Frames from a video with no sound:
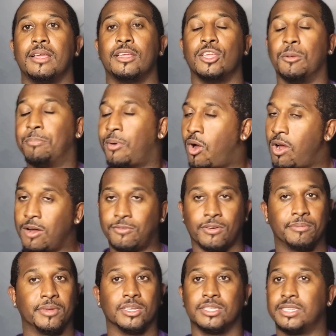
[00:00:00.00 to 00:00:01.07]
You're borrowing
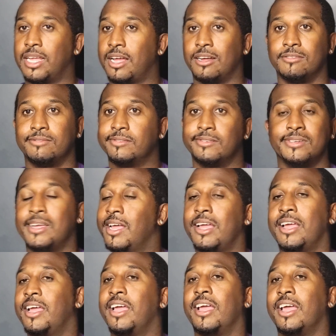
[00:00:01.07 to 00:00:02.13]
from yourself,
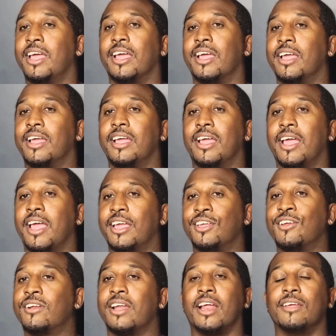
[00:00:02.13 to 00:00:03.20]
and
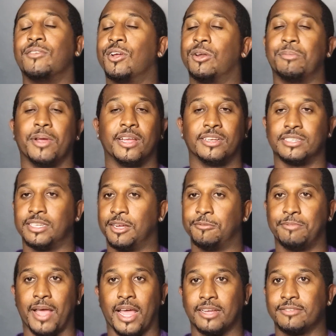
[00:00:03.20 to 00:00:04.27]
you're not even going to pay yourself
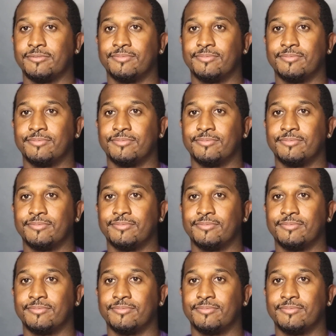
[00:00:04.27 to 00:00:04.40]
back.